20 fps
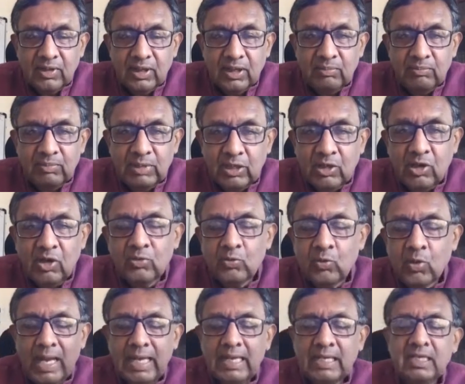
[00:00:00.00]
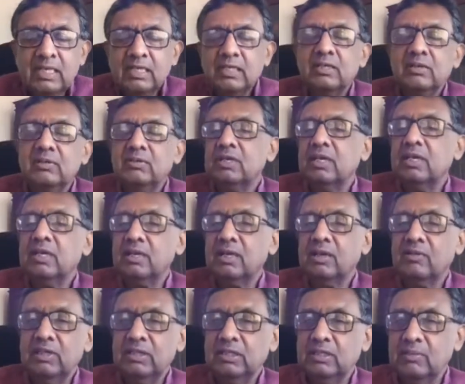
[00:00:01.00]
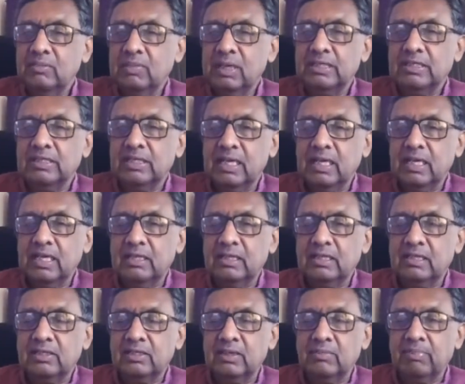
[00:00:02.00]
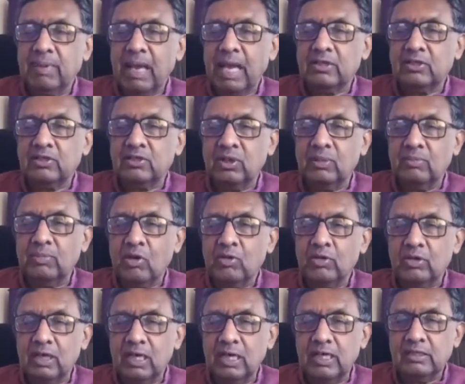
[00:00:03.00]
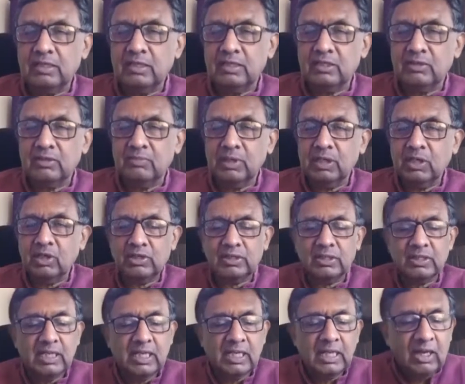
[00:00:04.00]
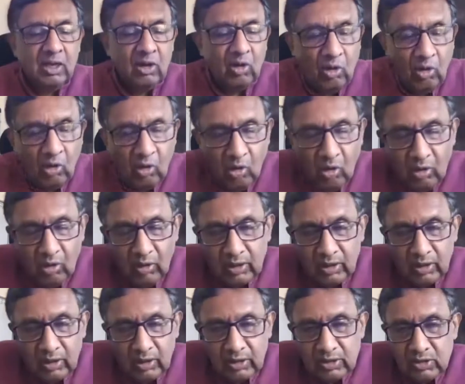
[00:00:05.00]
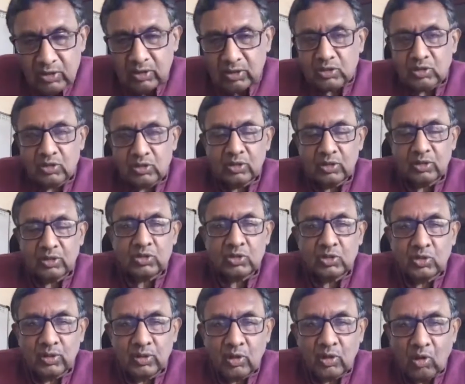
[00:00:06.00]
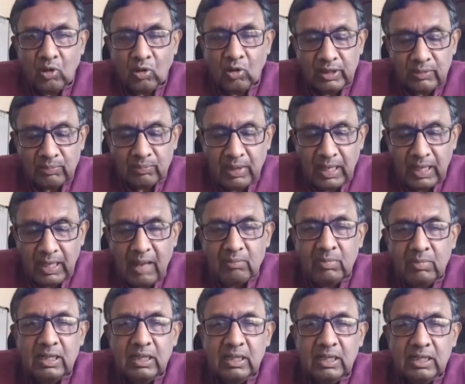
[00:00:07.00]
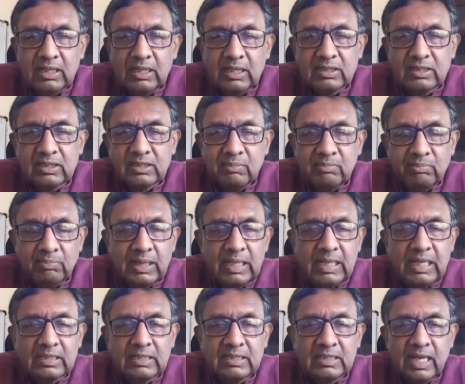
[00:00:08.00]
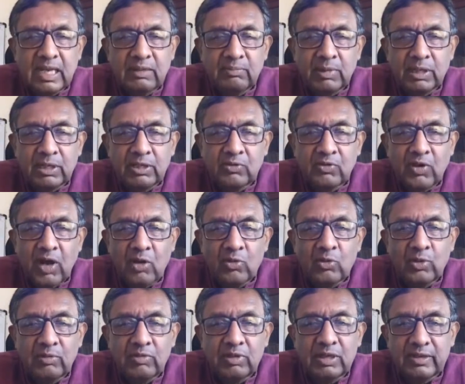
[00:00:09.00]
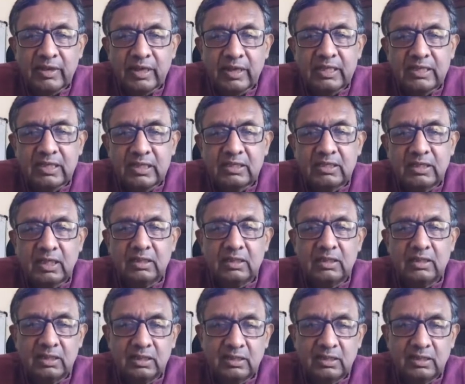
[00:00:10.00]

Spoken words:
Because why did Ravindra Bhatt say it is a pact about relationship? Because the preamble is simply a statement of how we will treat each other.